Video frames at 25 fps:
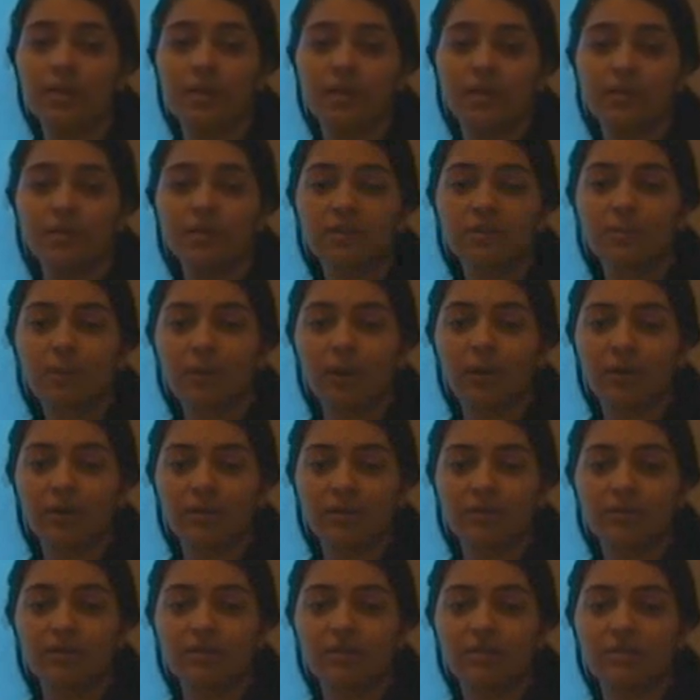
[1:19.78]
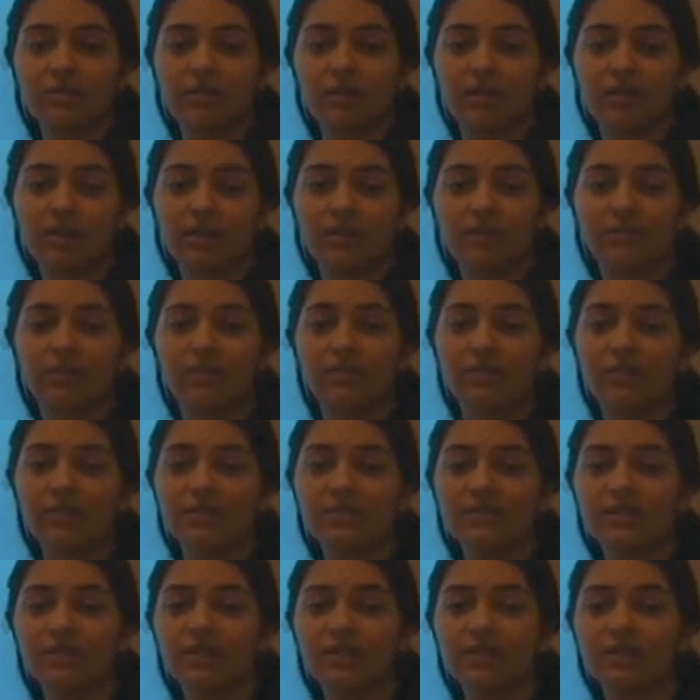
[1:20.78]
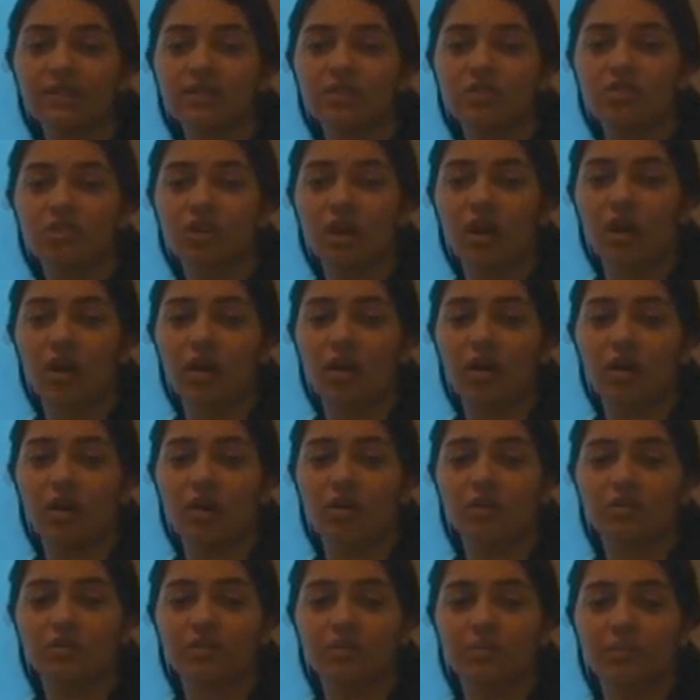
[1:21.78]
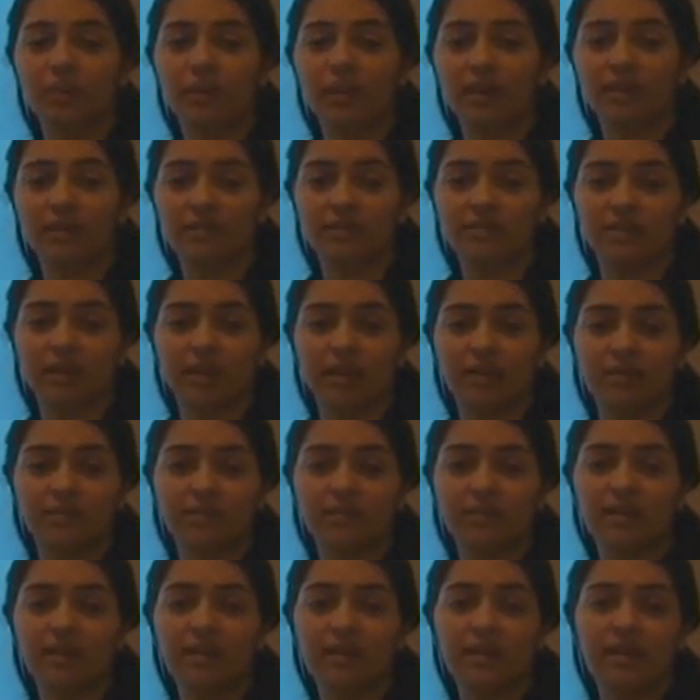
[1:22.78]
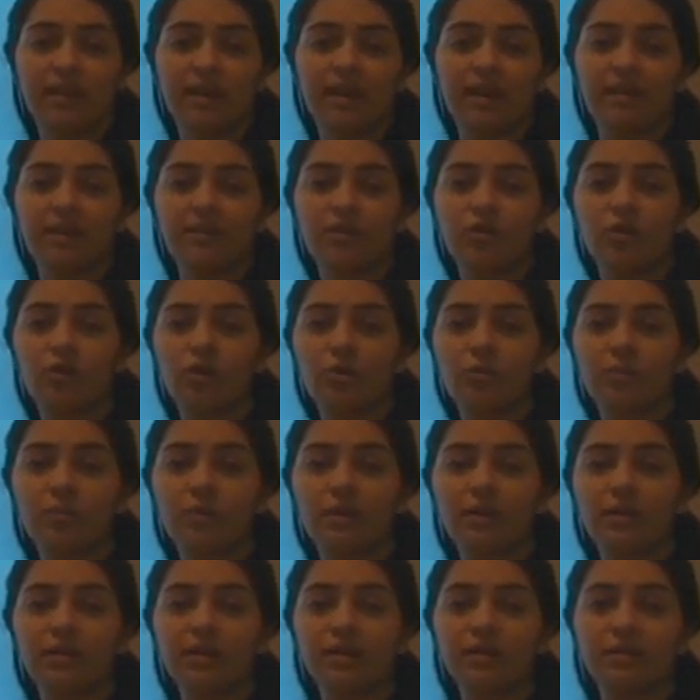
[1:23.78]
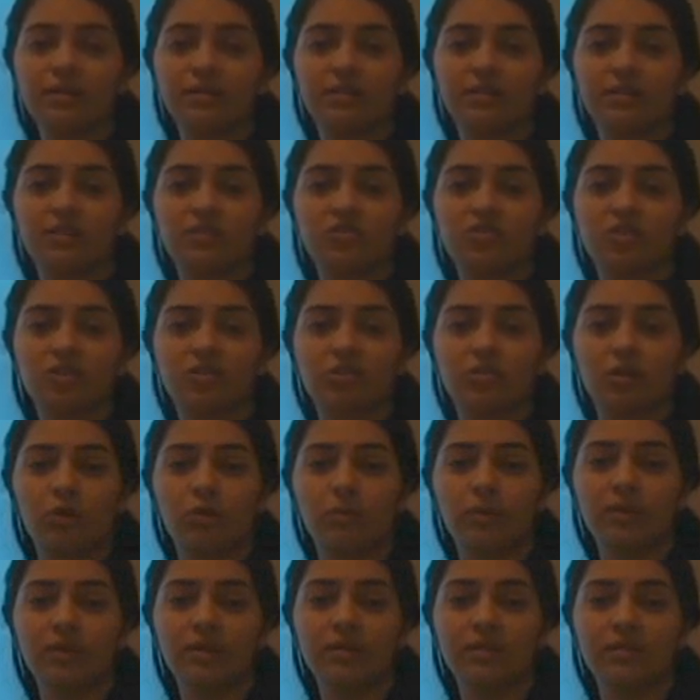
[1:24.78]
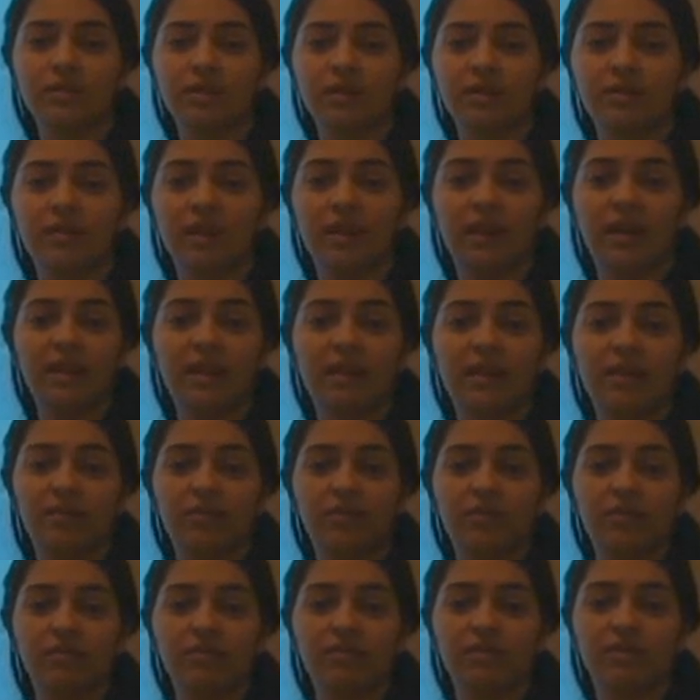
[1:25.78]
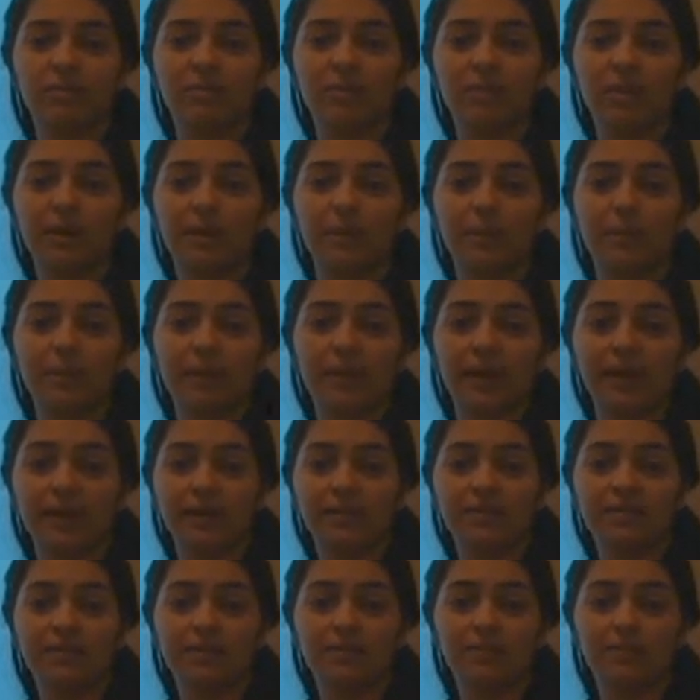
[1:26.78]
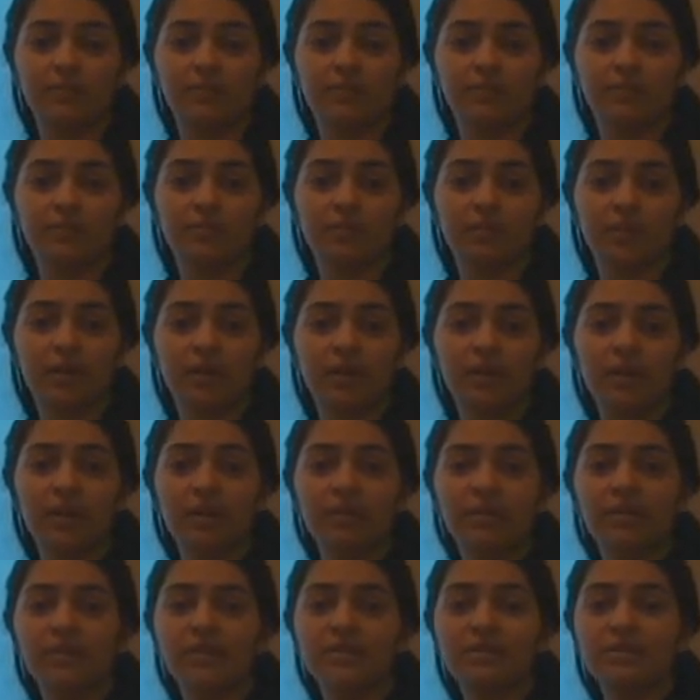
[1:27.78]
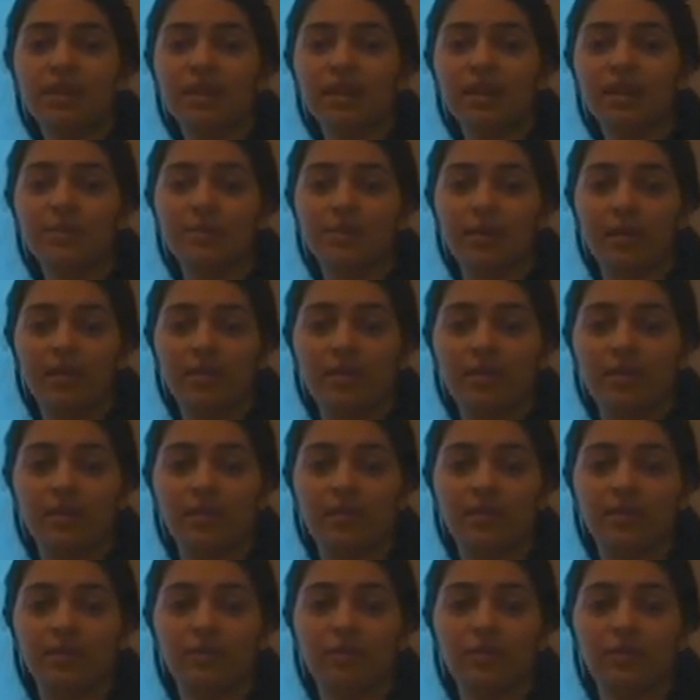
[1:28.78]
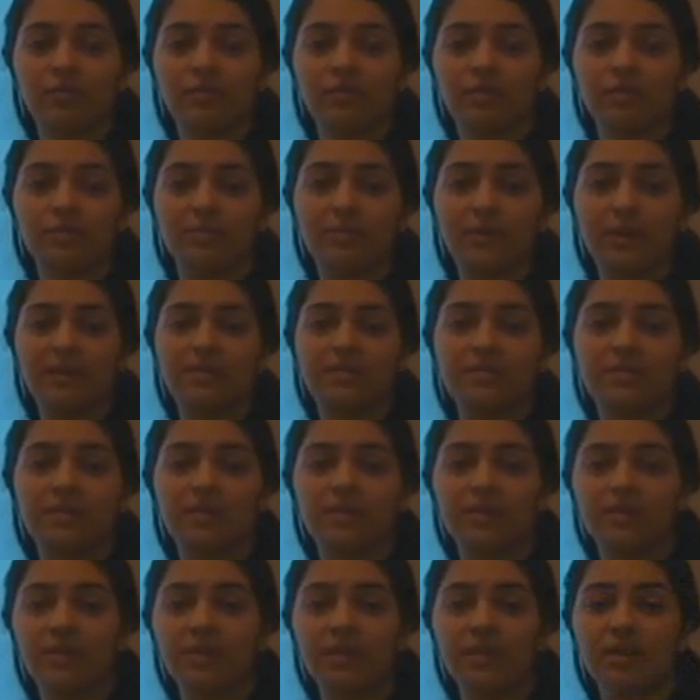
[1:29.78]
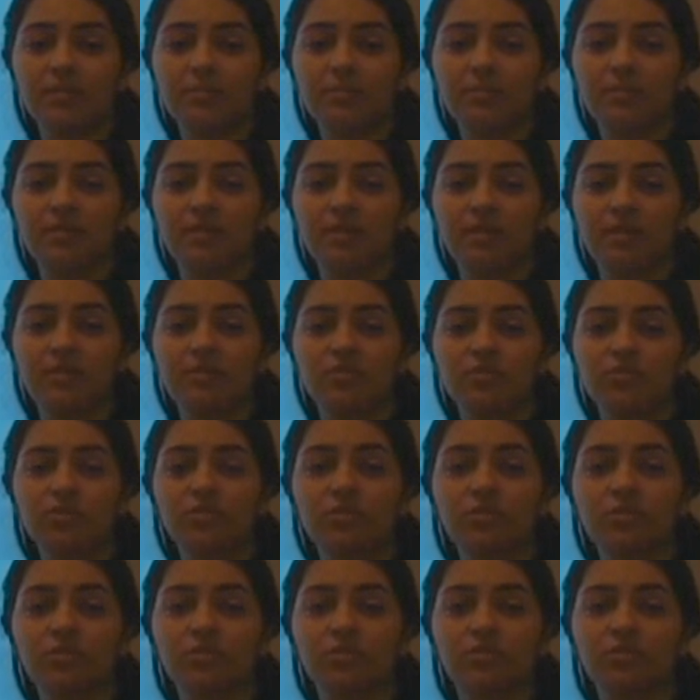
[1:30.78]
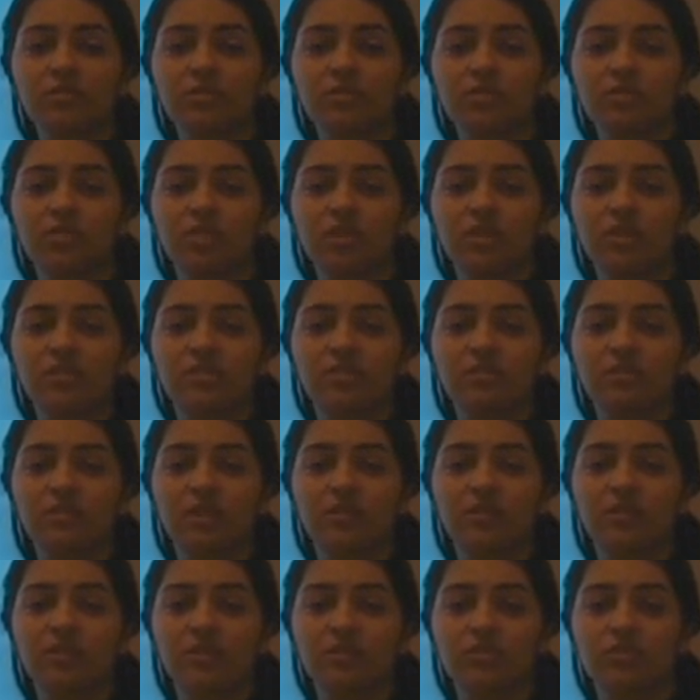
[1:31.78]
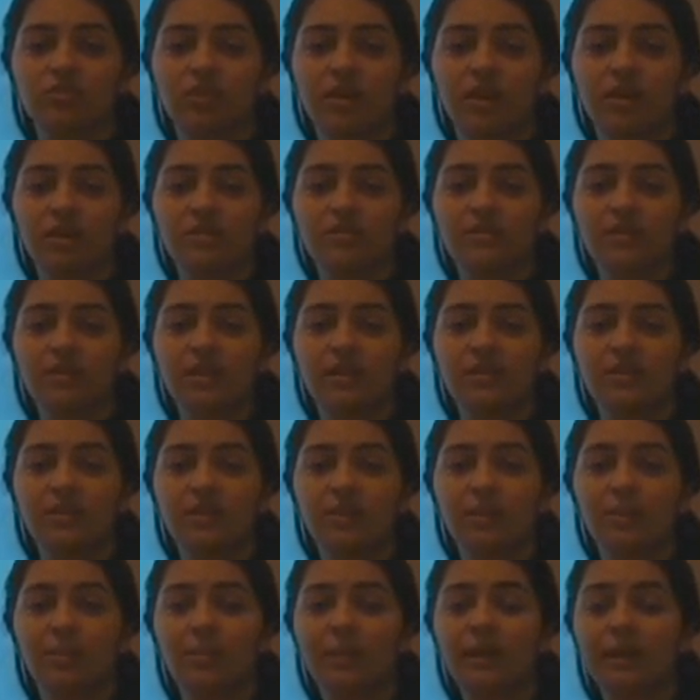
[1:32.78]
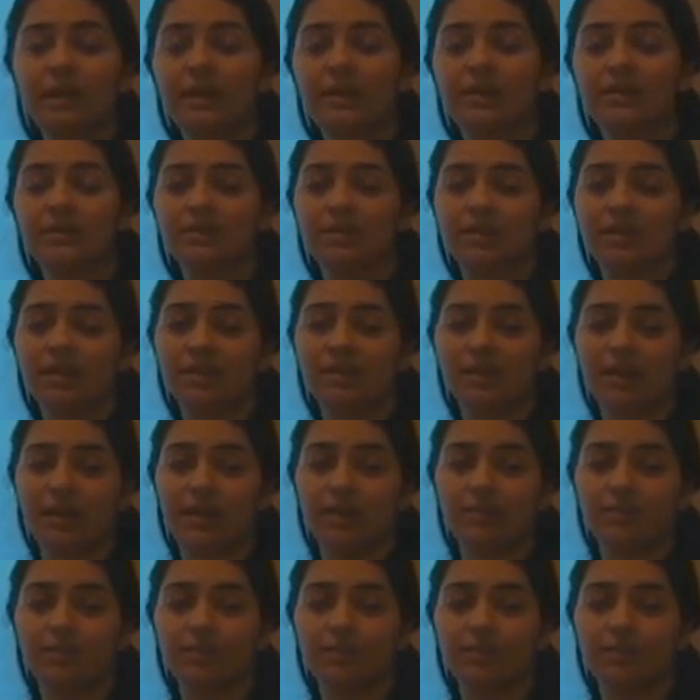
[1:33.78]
These particles are then physically shot onto plant cells and incorporated into the genomic DNA of the recipient plant. The second method uses a bacterium to introduce the genes of interest into the plant DNA.